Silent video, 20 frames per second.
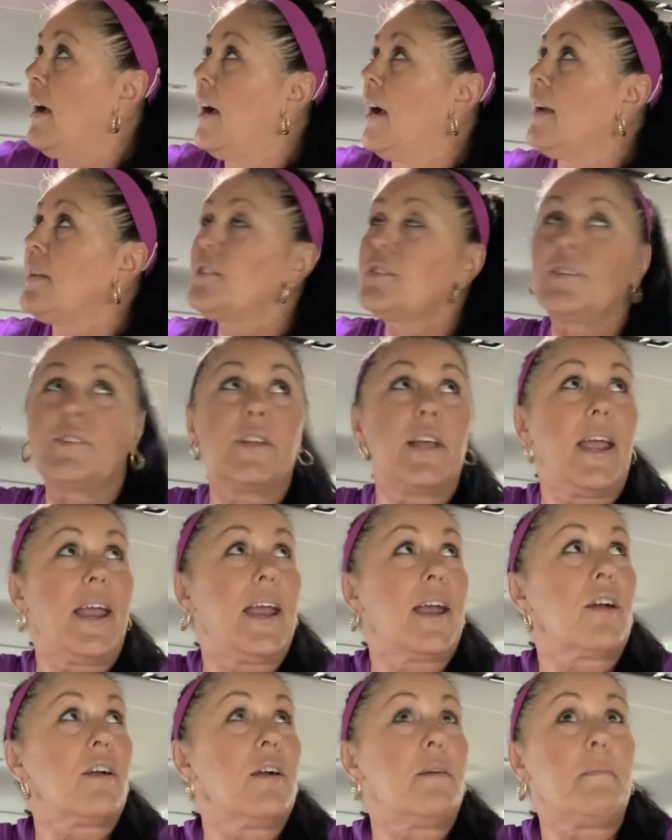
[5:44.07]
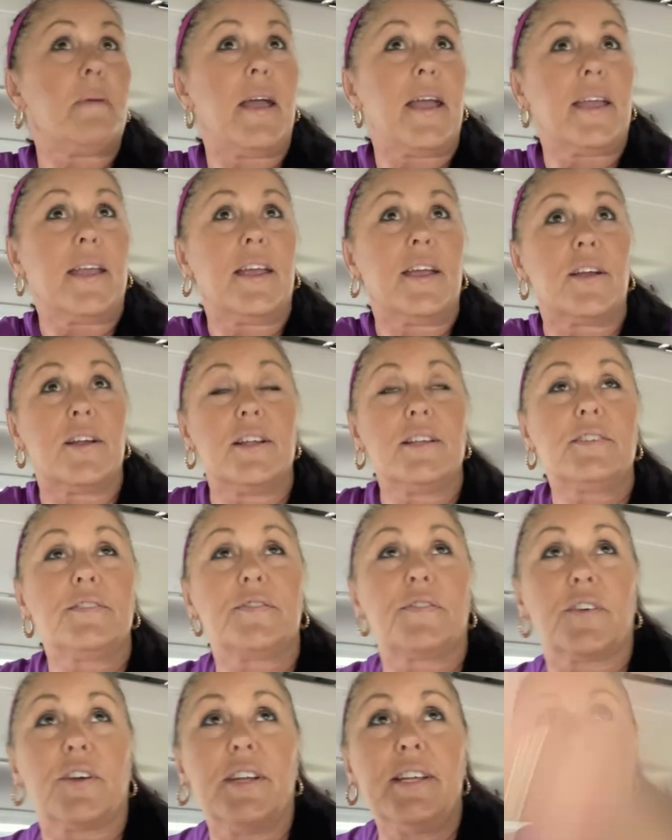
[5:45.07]
I turned the air on back here. It's
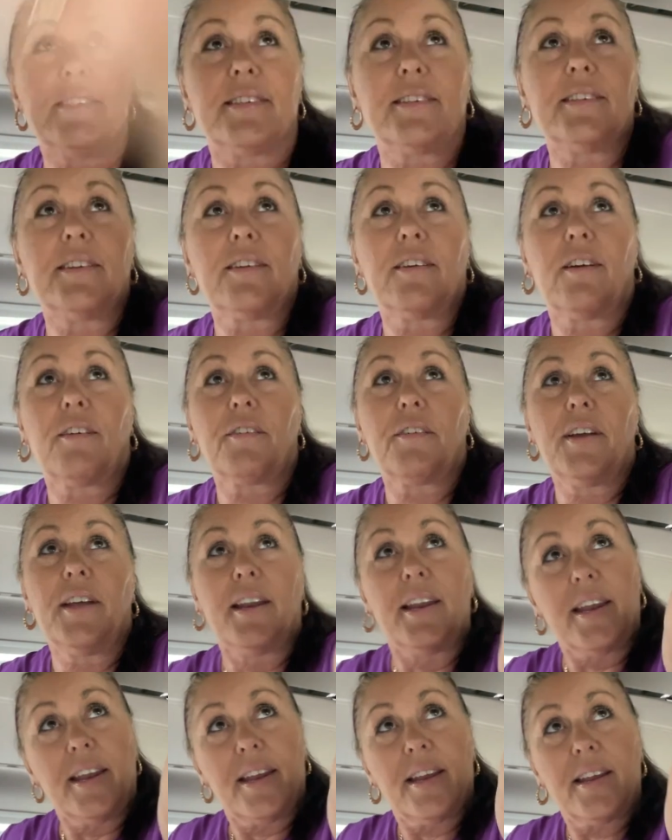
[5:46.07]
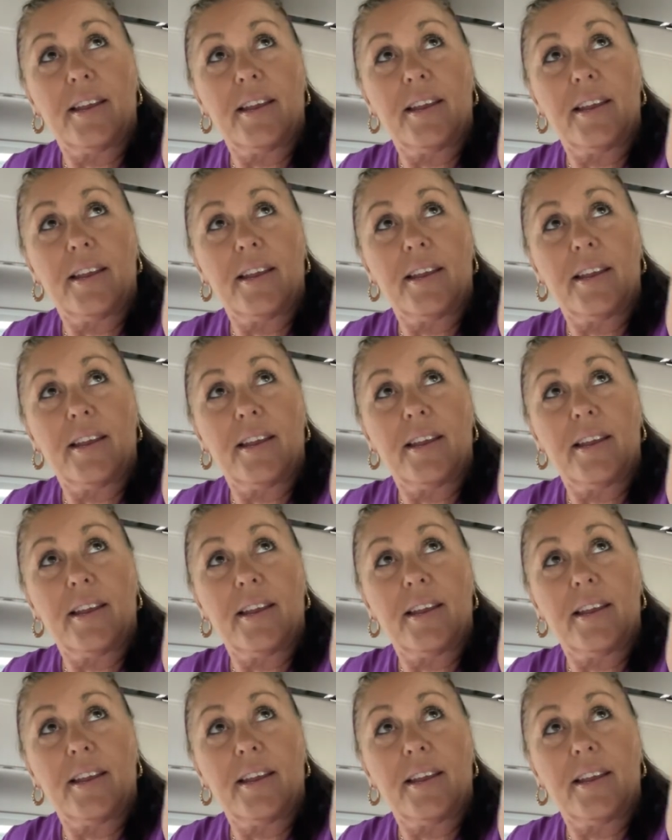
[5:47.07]
freezing already.